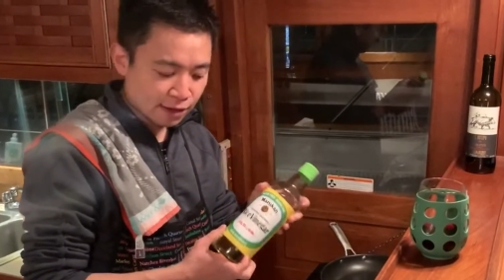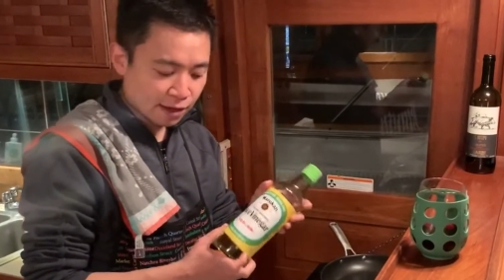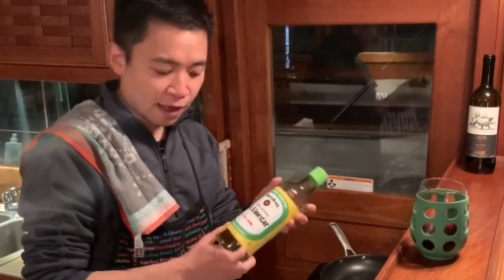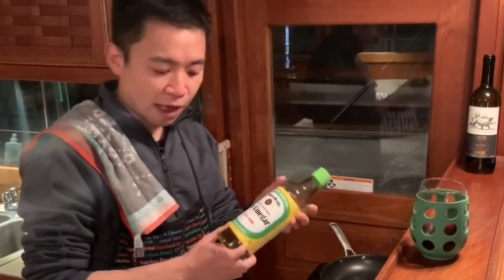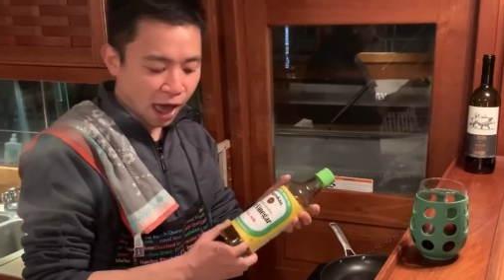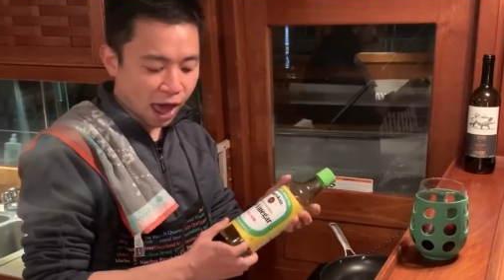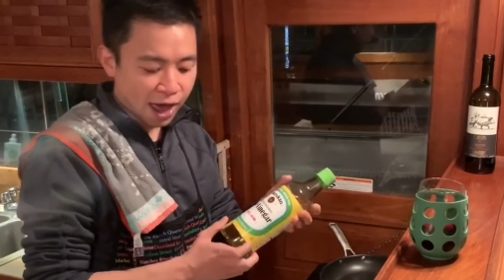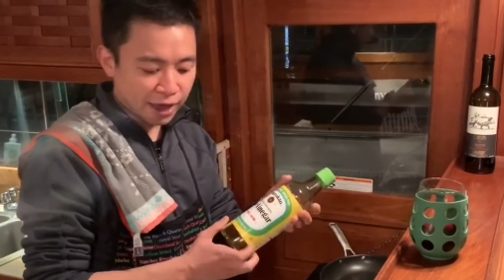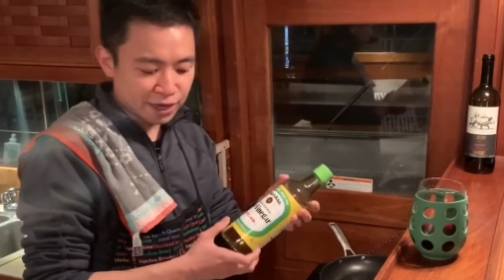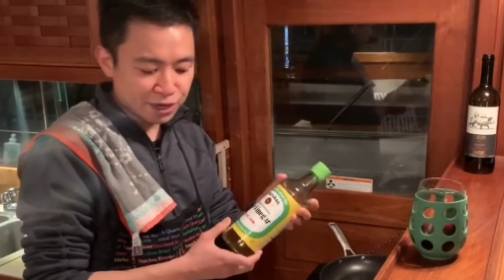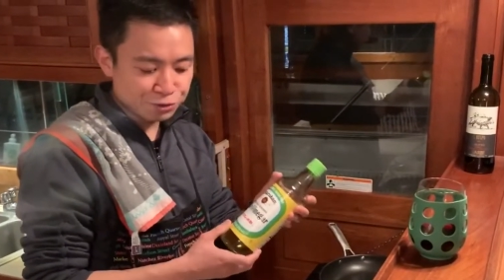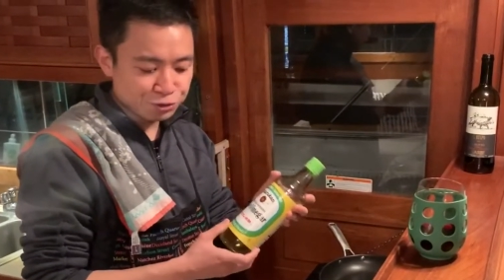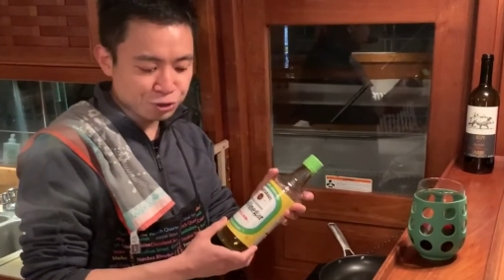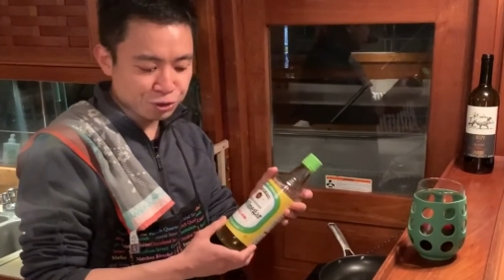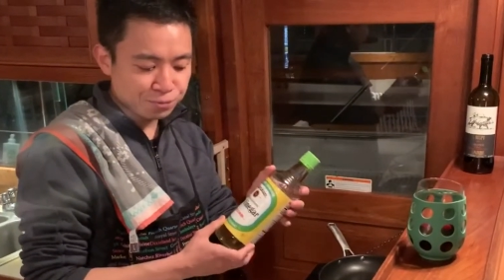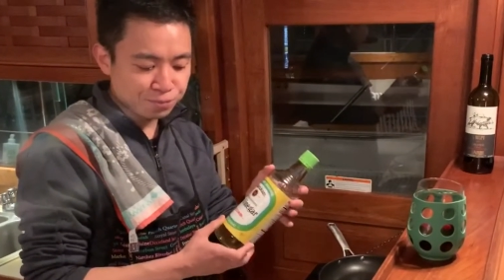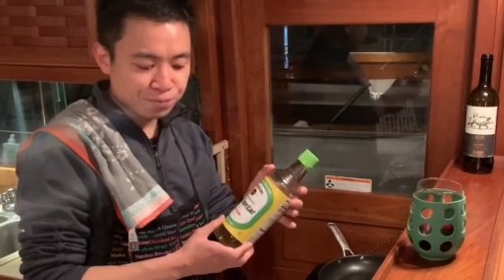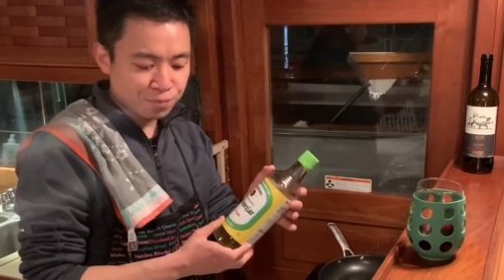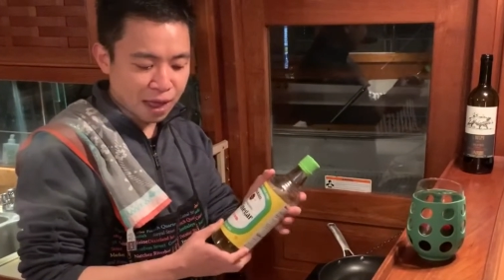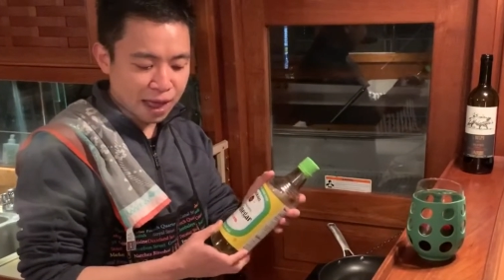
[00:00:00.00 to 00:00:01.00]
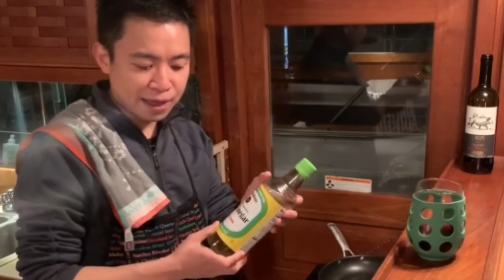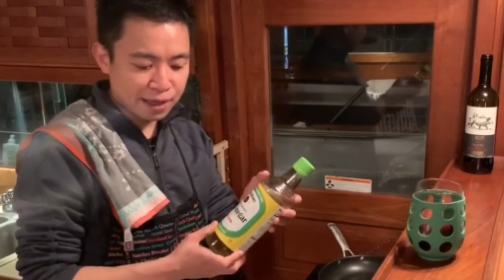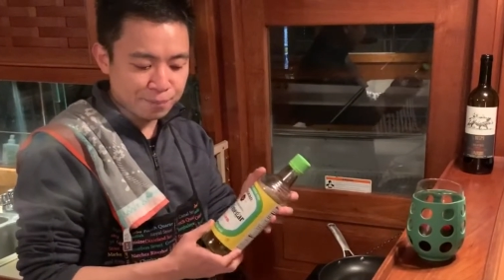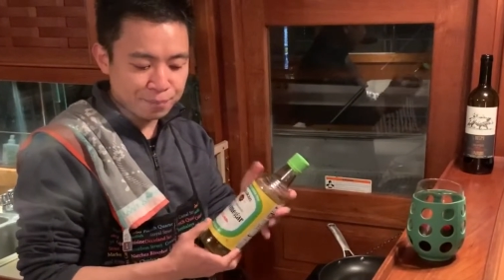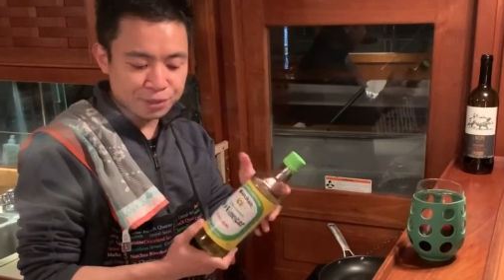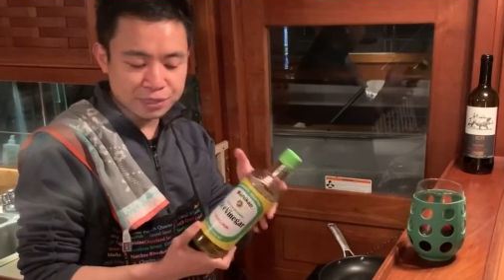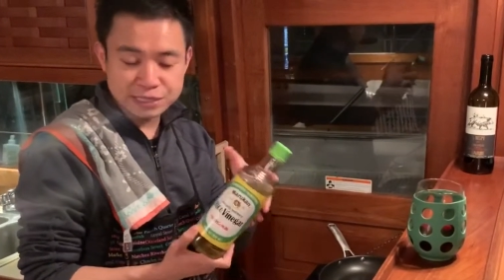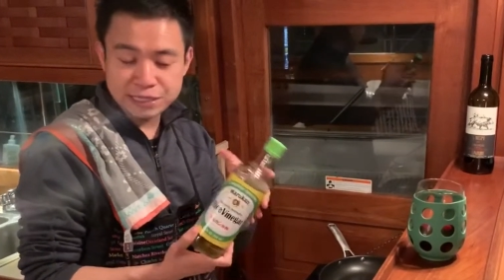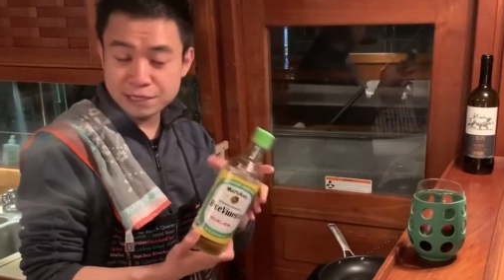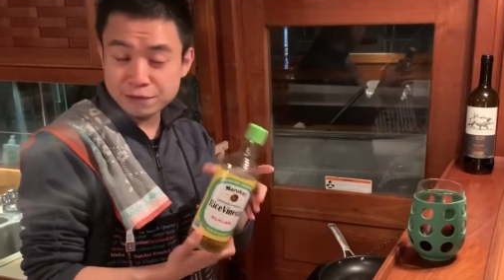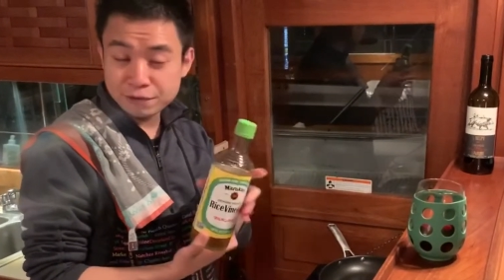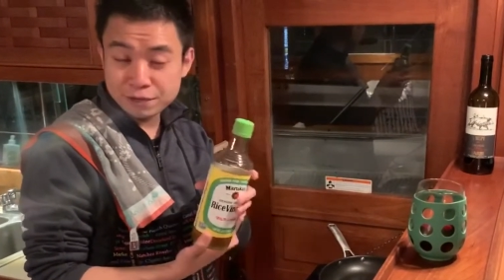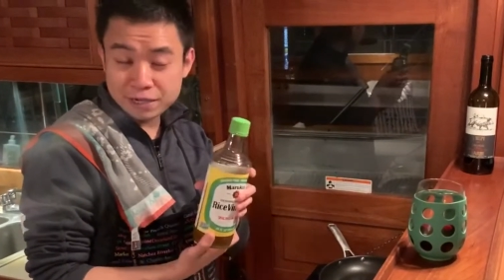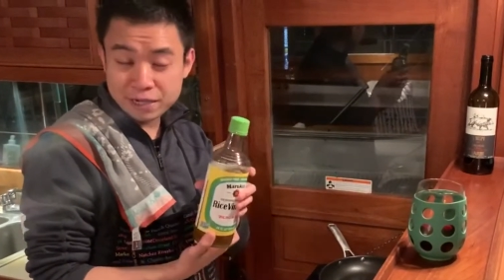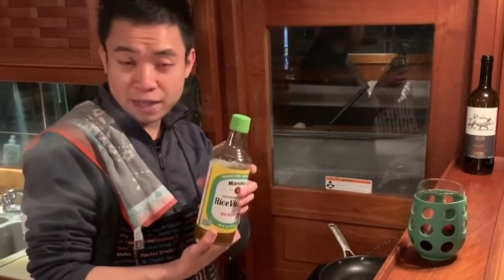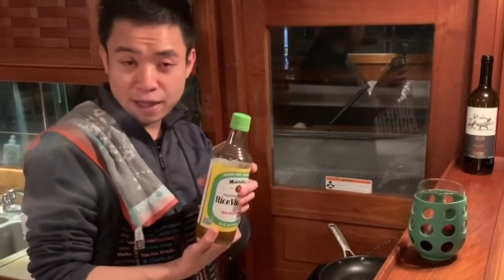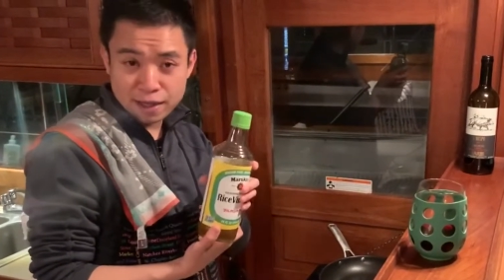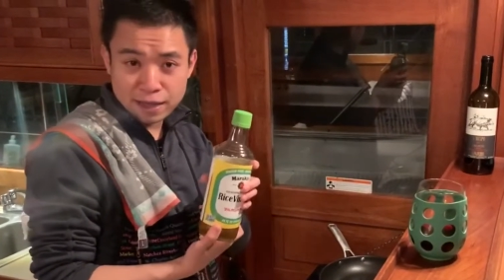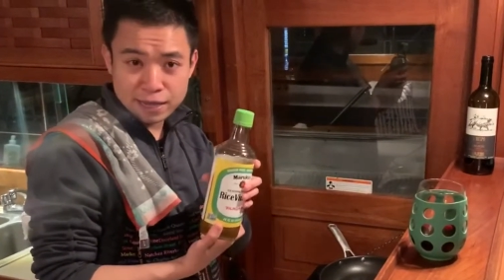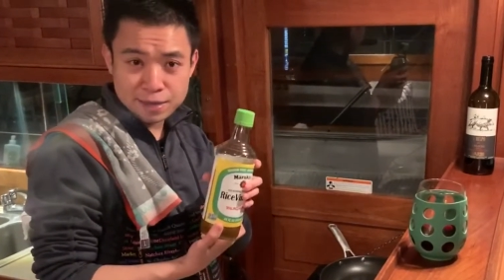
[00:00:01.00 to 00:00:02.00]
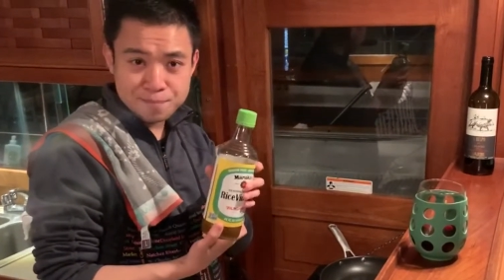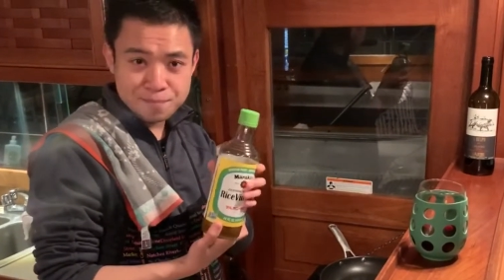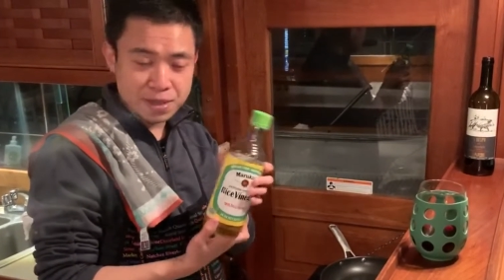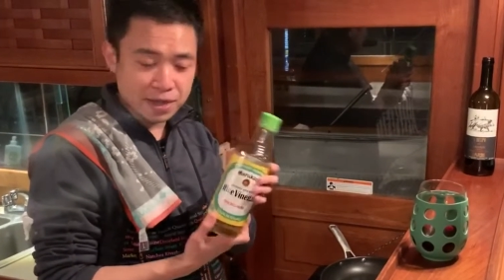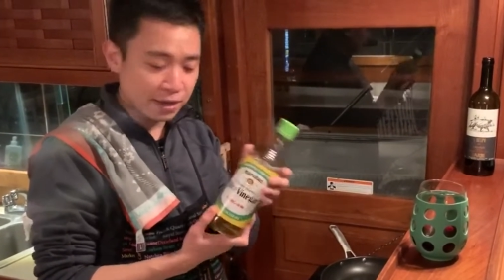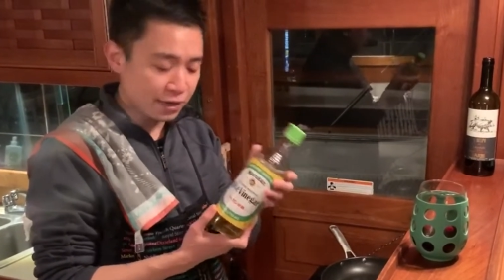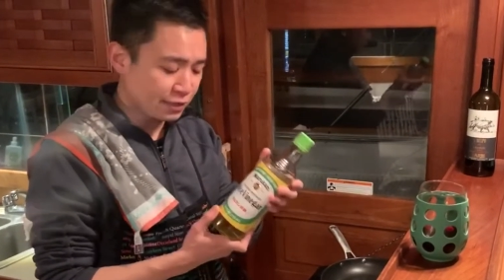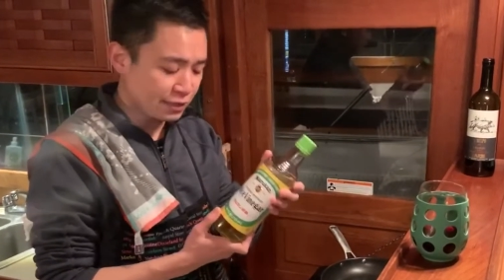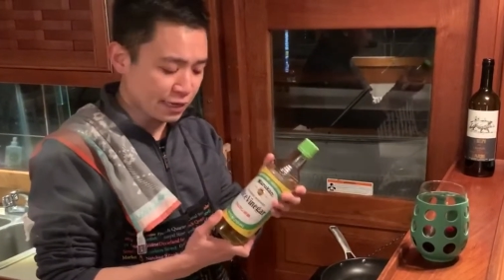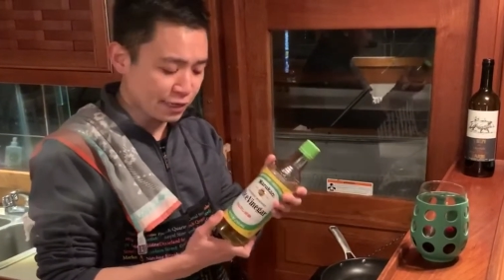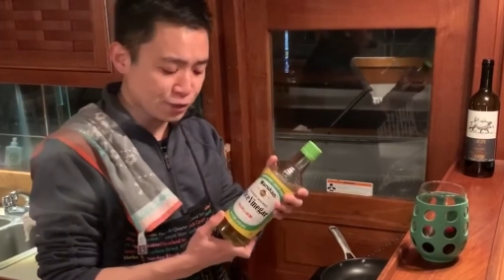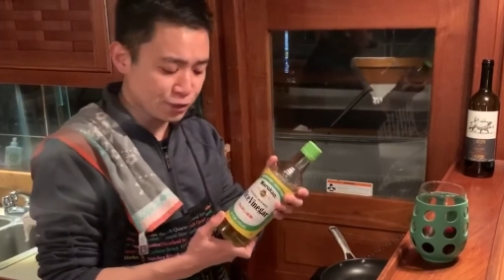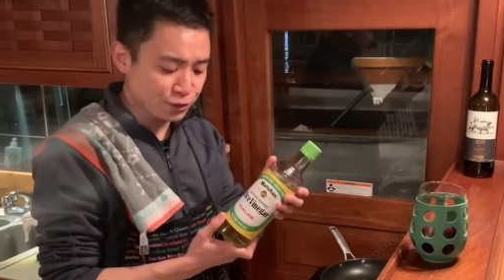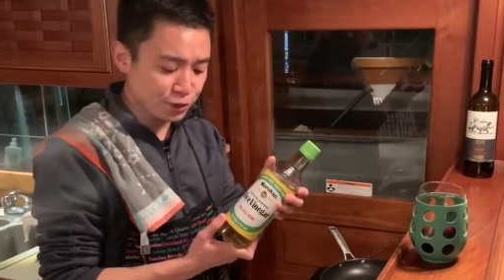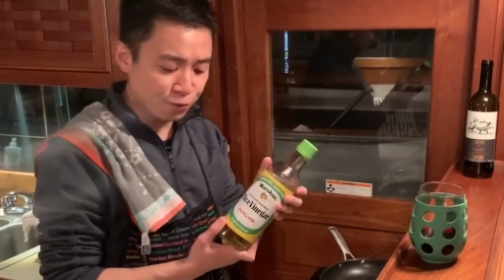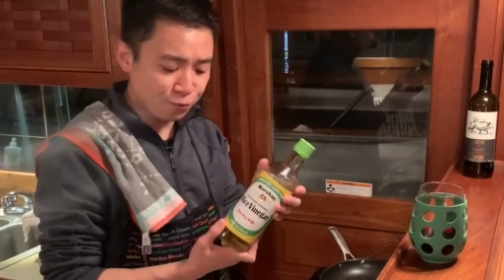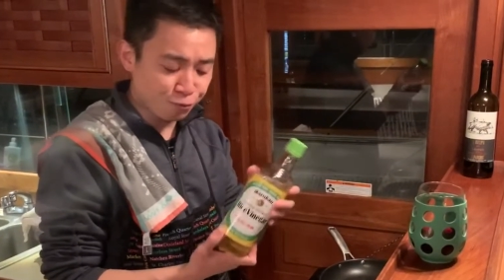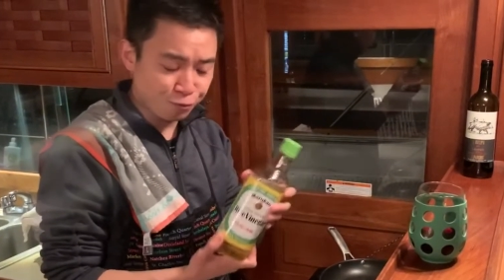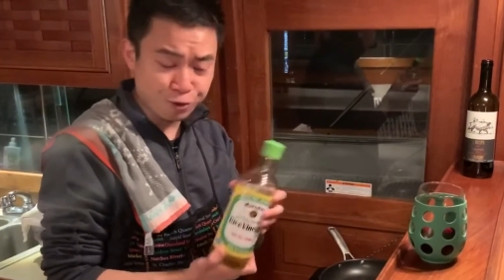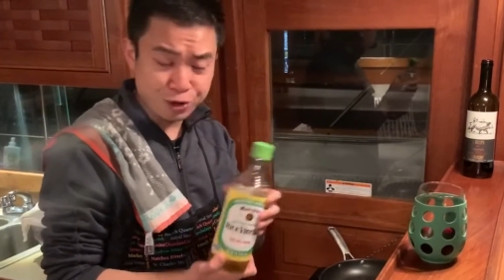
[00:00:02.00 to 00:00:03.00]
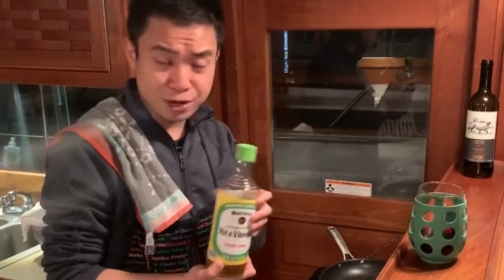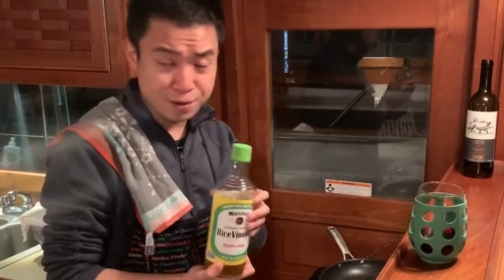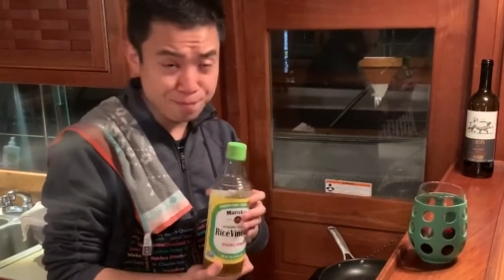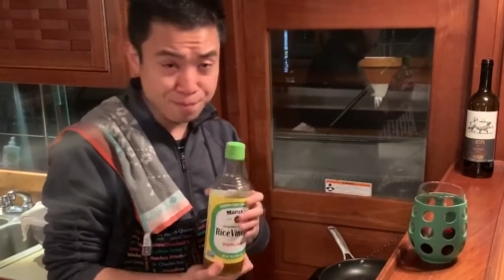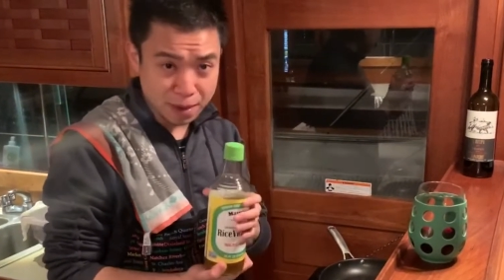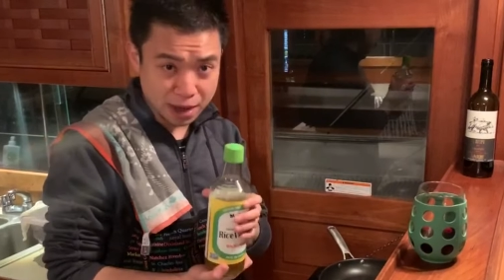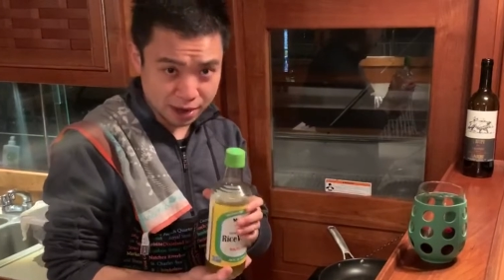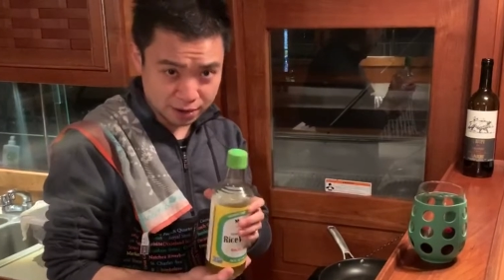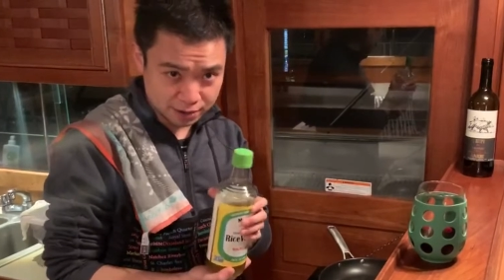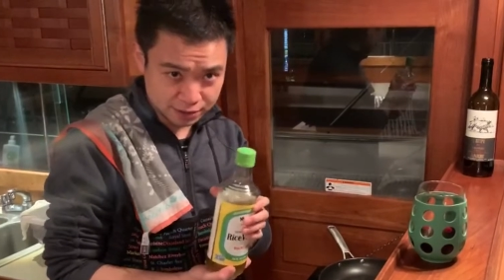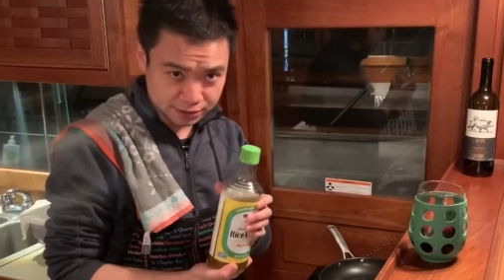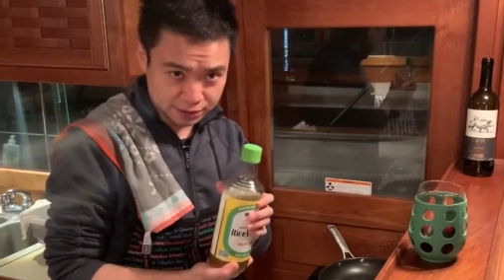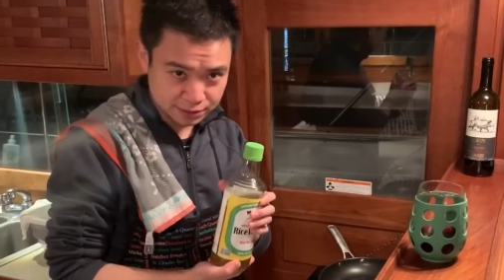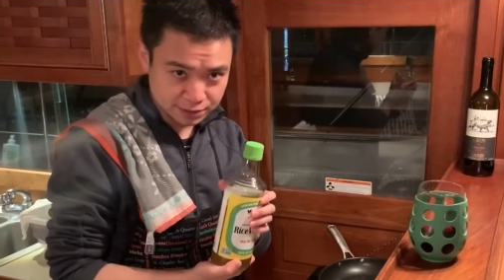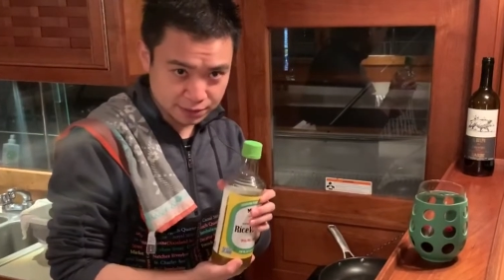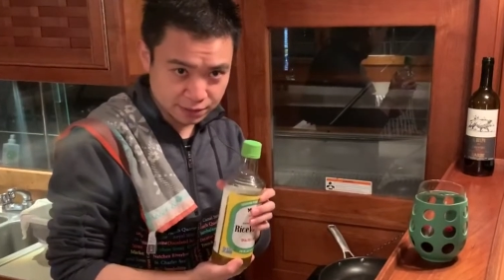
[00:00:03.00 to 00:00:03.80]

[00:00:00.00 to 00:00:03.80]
I usually buy a particular kind, but it does not really matter.